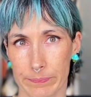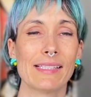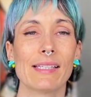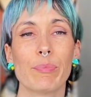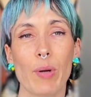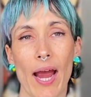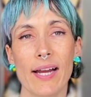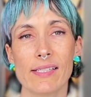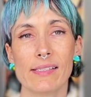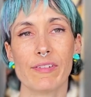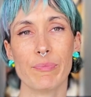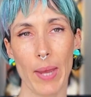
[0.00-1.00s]
It's a
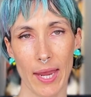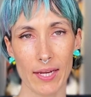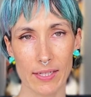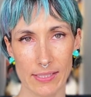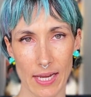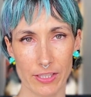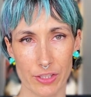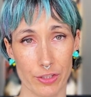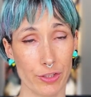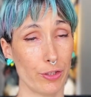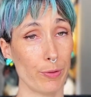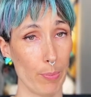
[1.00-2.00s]
practice of paying attention
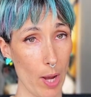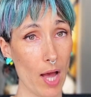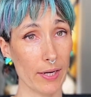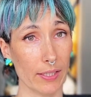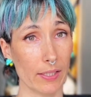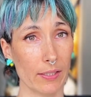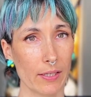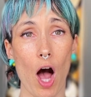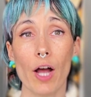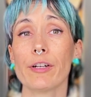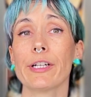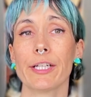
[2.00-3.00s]
to your body,
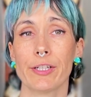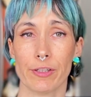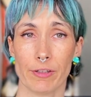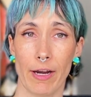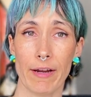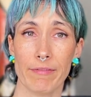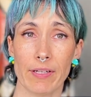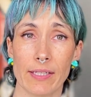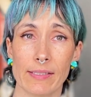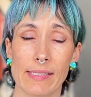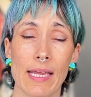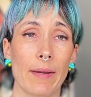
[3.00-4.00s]
honoring your
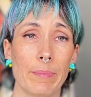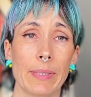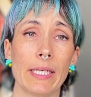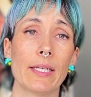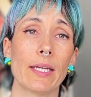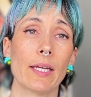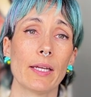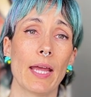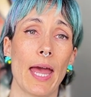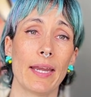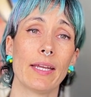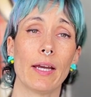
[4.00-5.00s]
cravings, and meeting
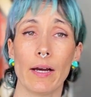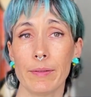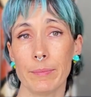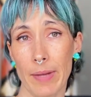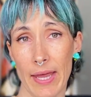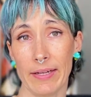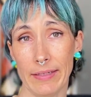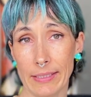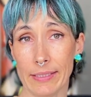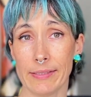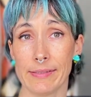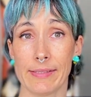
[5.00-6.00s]
any unmet
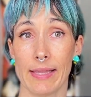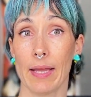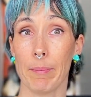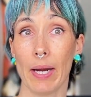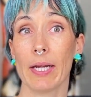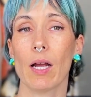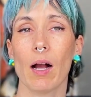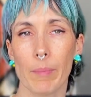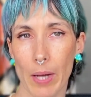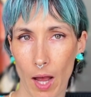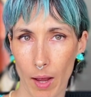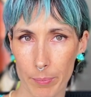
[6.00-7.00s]
needs that might come
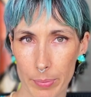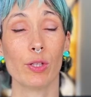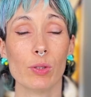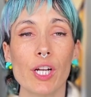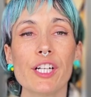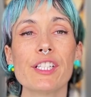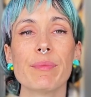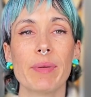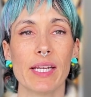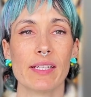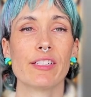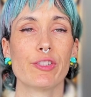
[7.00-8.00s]
up. You learn to
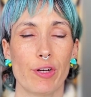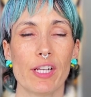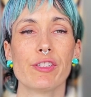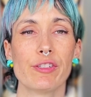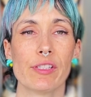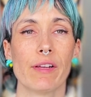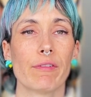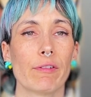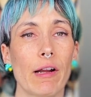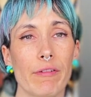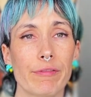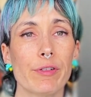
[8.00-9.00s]
begin to trust yourself
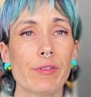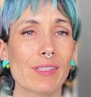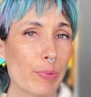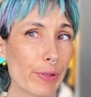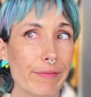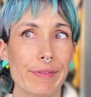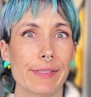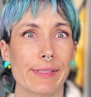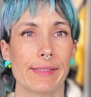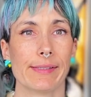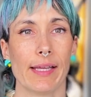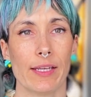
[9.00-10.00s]
around foods that
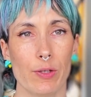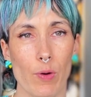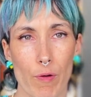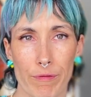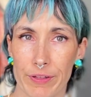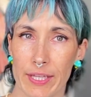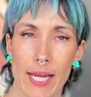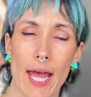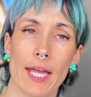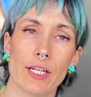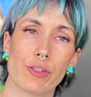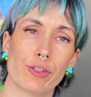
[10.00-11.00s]
previously sent you over the
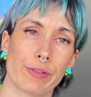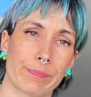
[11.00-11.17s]
edge.